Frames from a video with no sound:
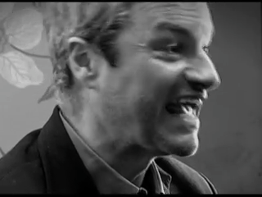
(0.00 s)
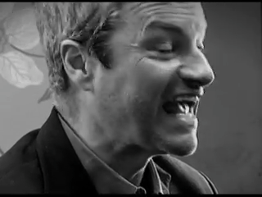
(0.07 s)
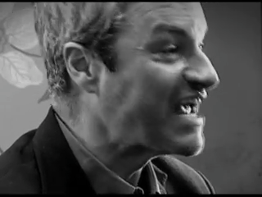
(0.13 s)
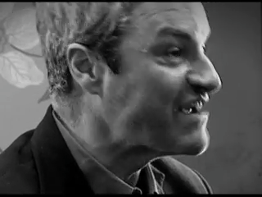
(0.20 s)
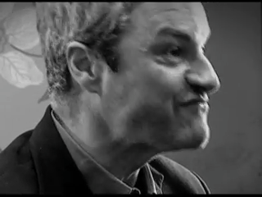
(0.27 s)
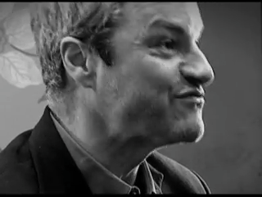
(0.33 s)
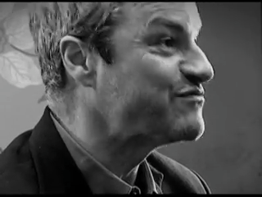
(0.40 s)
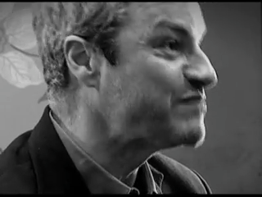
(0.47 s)

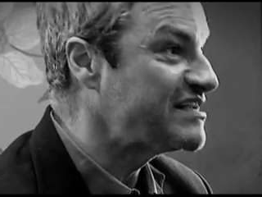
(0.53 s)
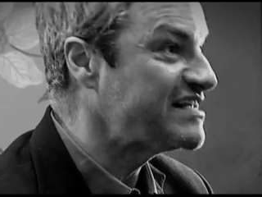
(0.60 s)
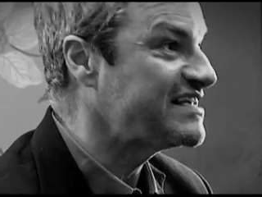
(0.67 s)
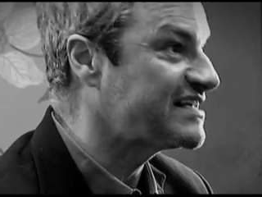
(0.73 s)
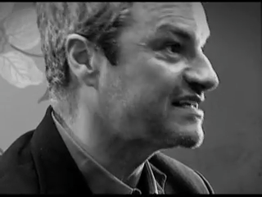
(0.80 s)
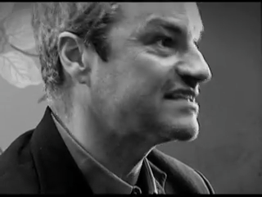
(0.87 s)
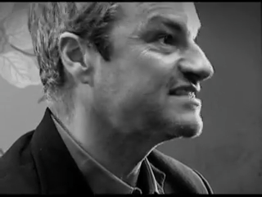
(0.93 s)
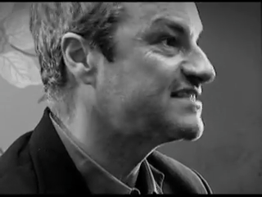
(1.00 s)
Everybody
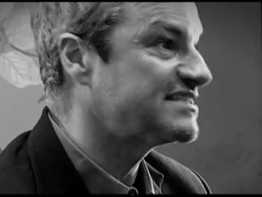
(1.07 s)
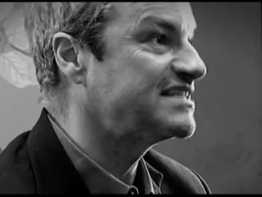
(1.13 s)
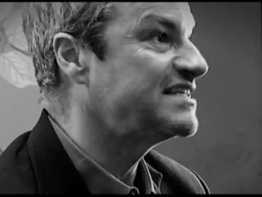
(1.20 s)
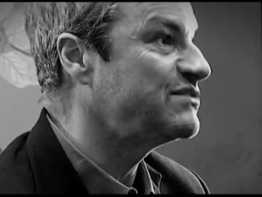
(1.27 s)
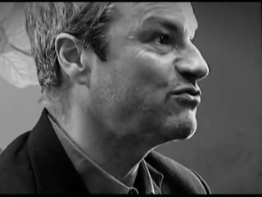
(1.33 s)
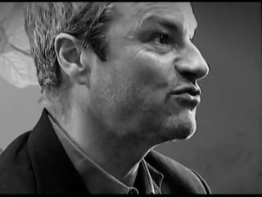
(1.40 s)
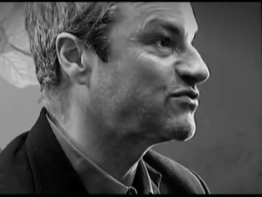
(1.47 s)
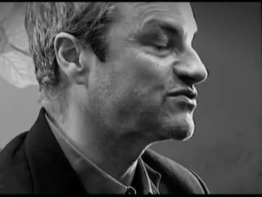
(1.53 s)
can
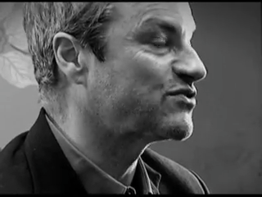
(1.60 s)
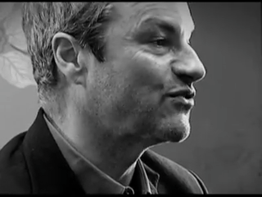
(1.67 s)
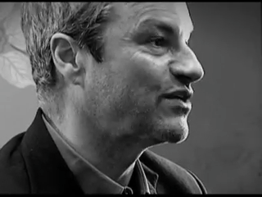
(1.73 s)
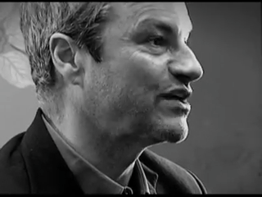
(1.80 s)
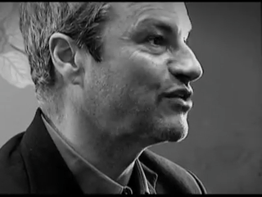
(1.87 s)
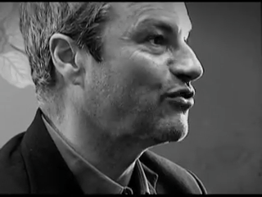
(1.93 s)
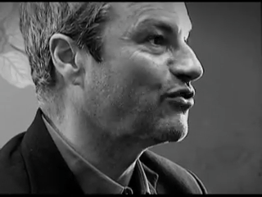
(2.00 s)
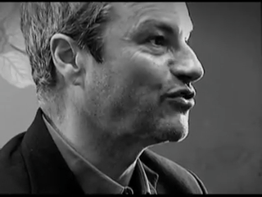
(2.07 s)
see what's
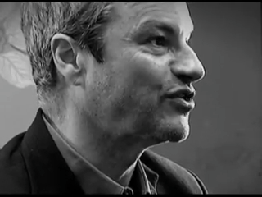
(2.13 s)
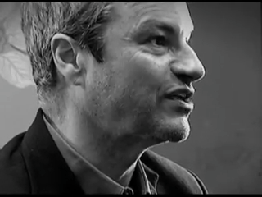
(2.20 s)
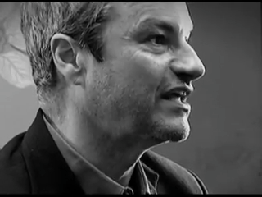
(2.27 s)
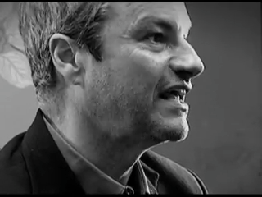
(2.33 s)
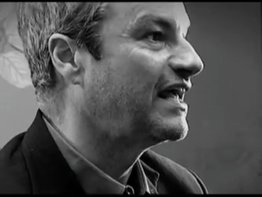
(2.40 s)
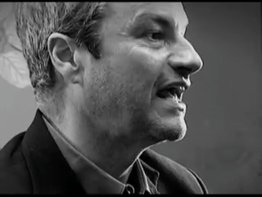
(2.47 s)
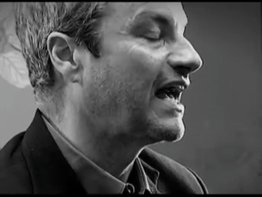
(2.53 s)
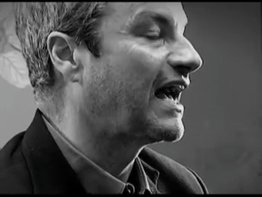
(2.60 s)
going on,
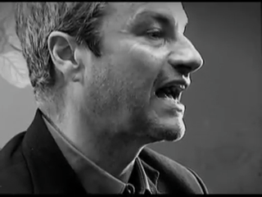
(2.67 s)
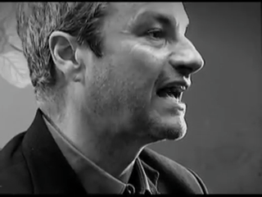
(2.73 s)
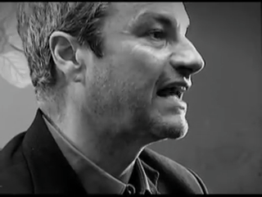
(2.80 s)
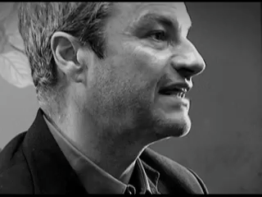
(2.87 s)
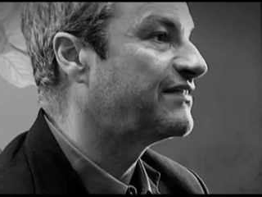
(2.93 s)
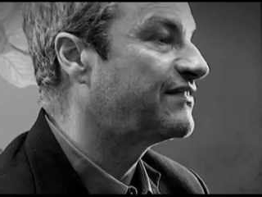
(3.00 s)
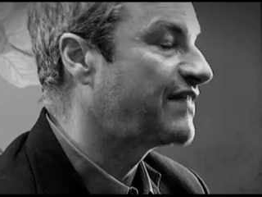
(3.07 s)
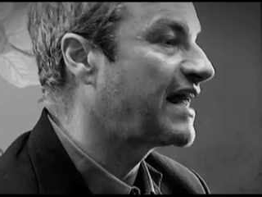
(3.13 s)

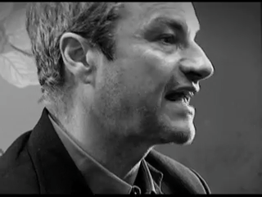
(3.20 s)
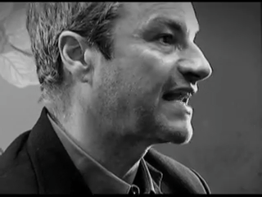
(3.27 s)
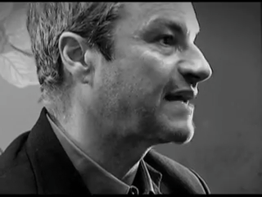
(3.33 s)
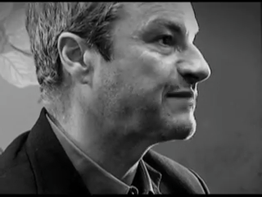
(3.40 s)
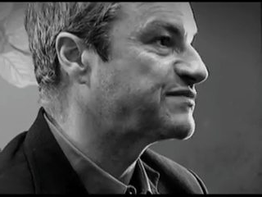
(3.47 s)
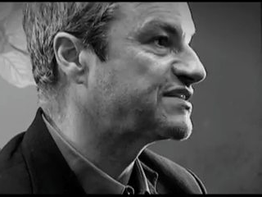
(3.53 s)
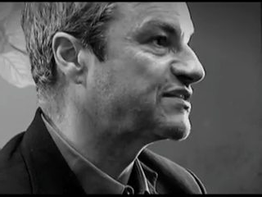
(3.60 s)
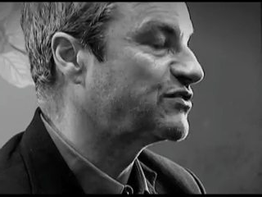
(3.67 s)
and that
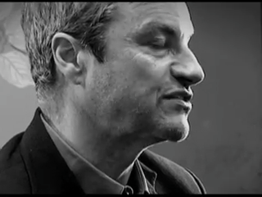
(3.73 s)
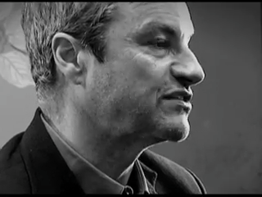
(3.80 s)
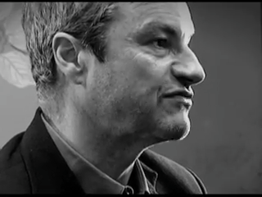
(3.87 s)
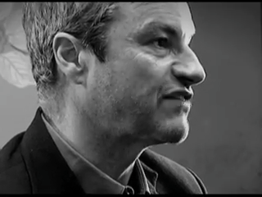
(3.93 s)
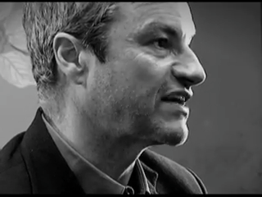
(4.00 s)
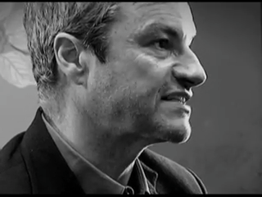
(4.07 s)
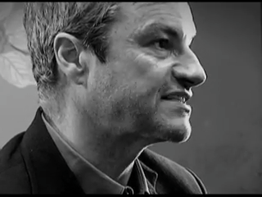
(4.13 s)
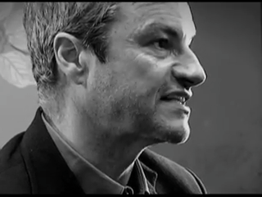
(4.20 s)
absolutely
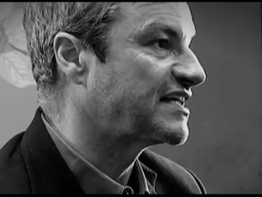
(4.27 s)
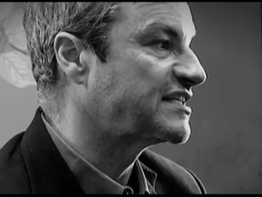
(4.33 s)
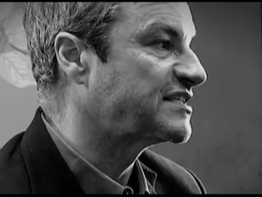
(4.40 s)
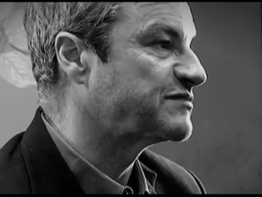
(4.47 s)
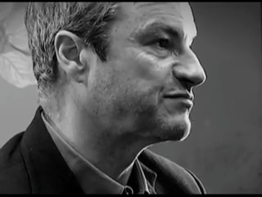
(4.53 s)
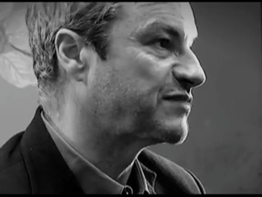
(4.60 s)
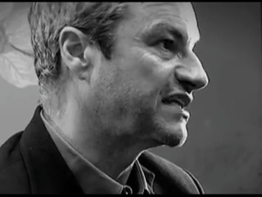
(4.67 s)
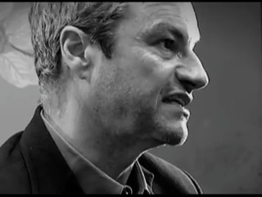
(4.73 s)

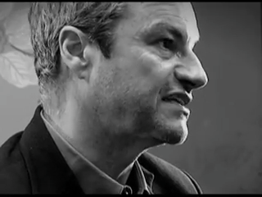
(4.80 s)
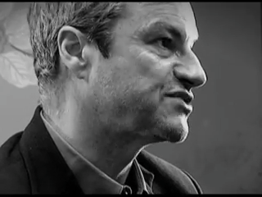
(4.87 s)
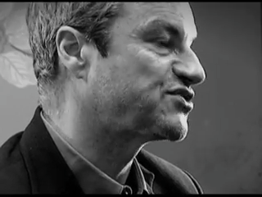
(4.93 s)
fascinated me.